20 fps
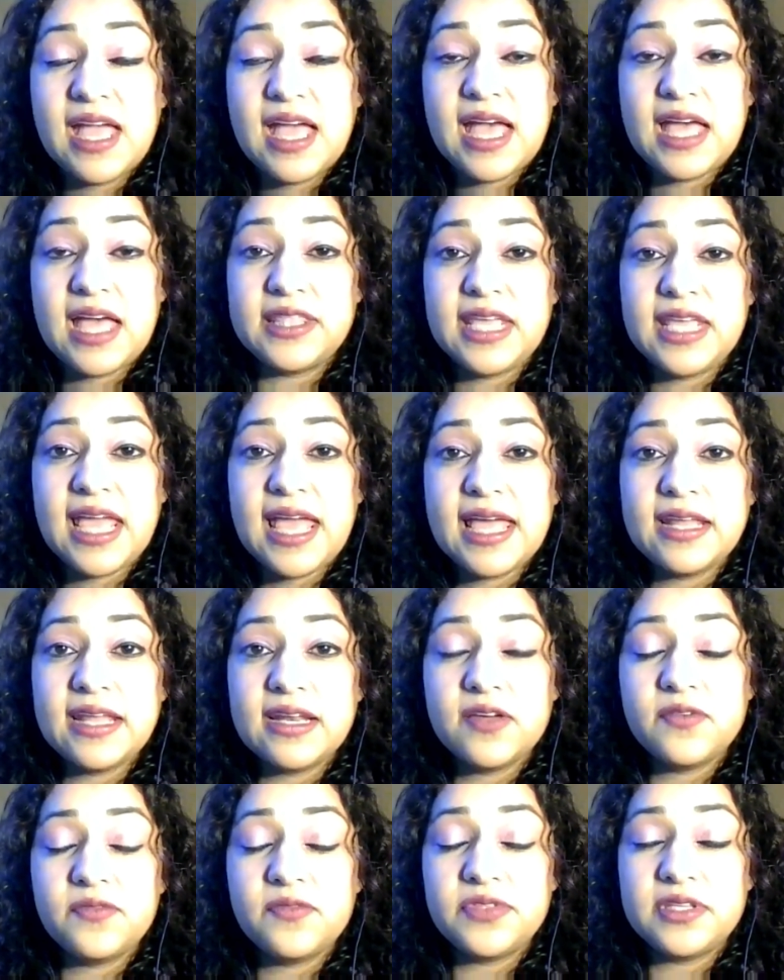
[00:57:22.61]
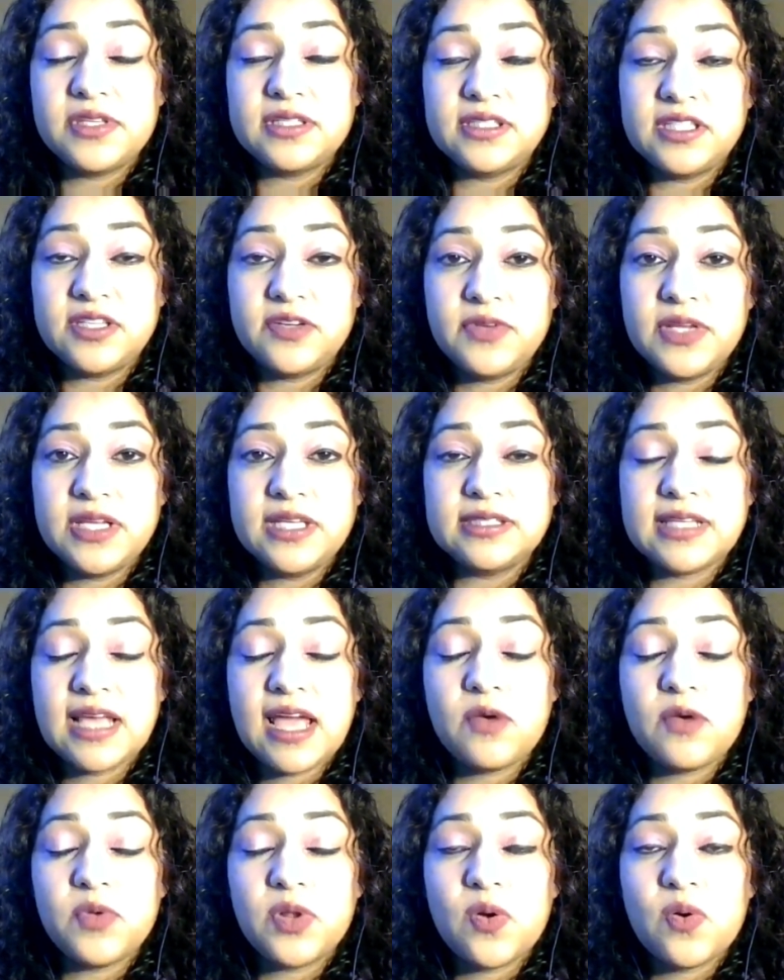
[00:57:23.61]
At the end of this series,
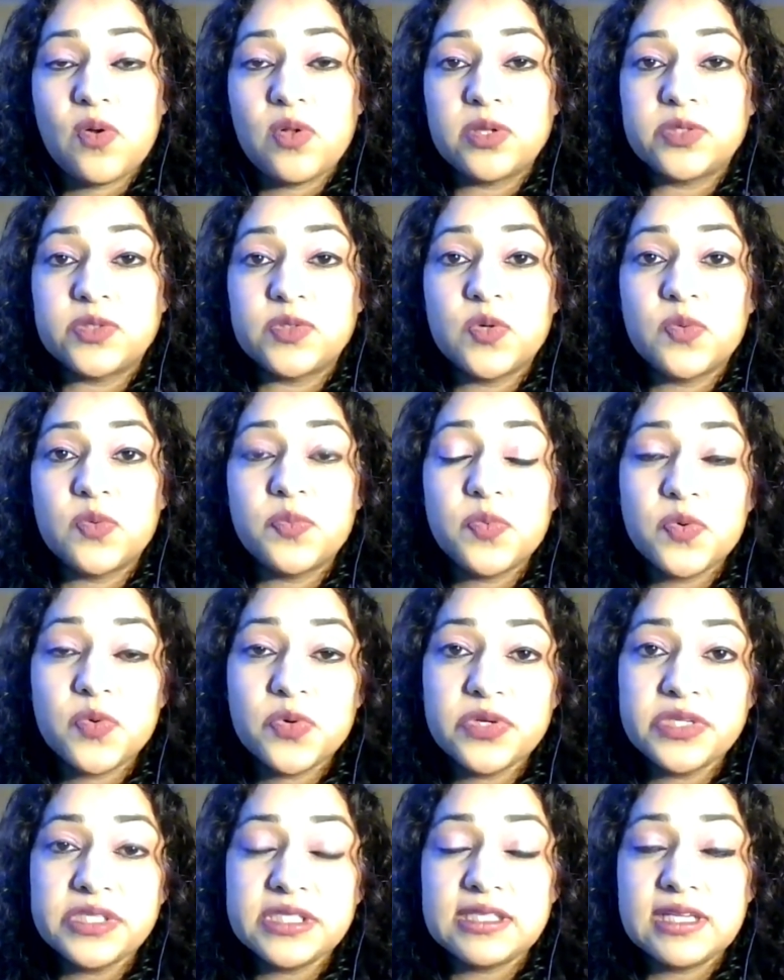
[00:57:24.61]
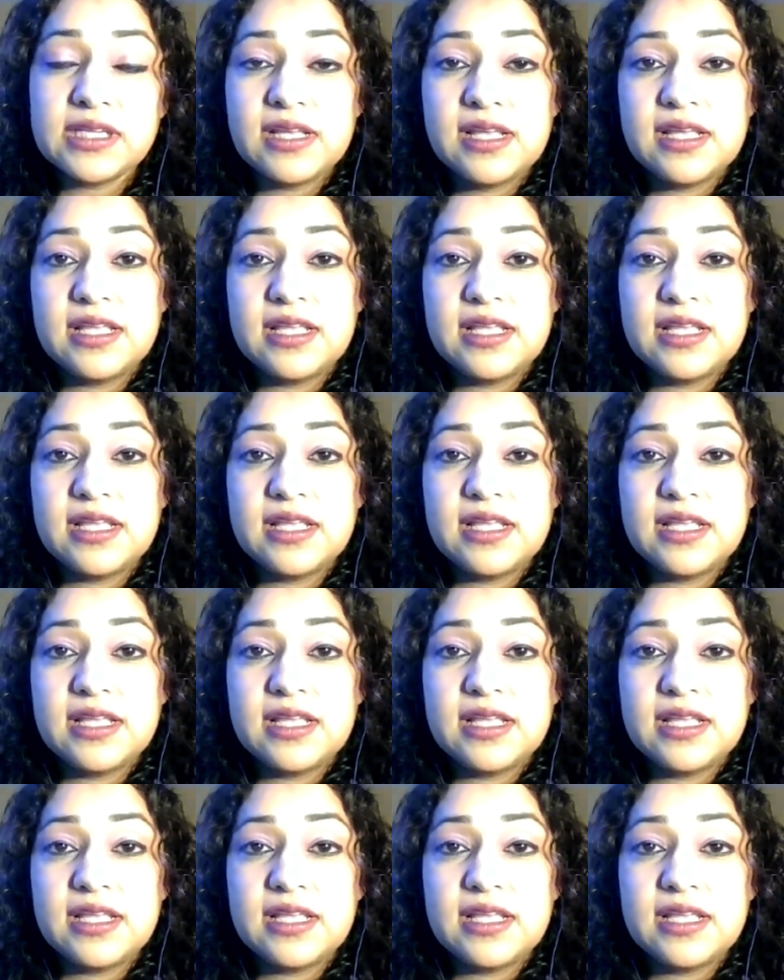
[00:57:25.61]
I will also post